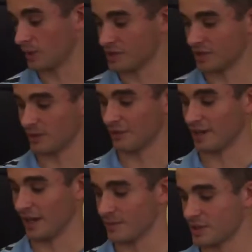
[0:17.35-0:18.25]
We have
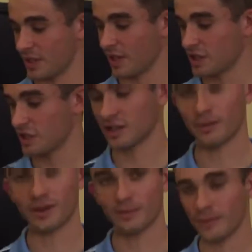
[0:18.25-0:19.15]
an amp stage, then
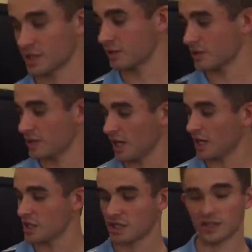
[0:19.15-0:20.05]
we have a mixer
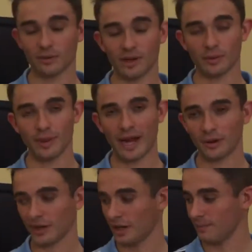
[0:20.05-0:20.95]
stage, then we have a
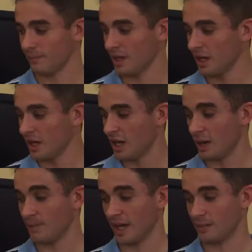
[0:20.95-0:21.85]
power amp,
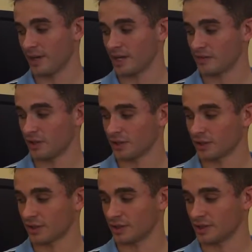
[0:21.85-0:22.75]
a bandpass
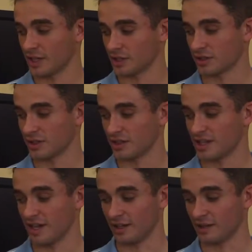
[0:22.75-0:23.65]
filter, and essentially an
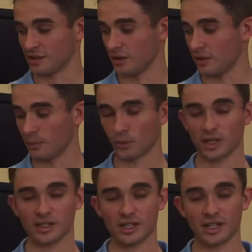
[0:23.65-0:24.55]
antenna. So we're
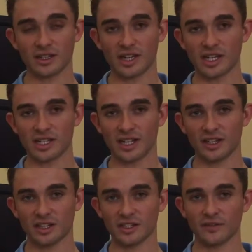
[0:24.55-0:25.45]
going to take each
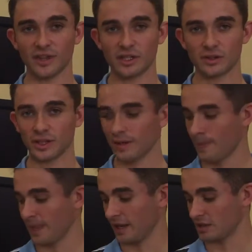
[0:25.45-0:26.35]
stage individually
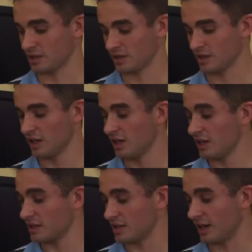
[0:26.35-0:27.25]
and just
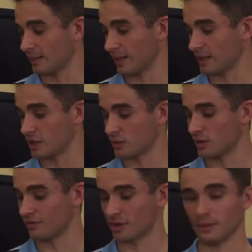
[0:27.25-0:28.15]
talk about each
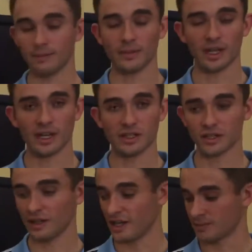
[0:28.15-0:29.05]
one from
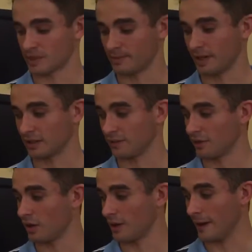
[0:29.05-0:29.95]
each class
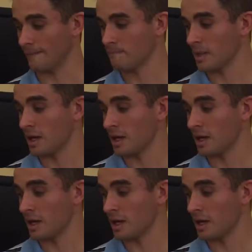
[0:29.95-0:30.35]
perspective. Oh yeah.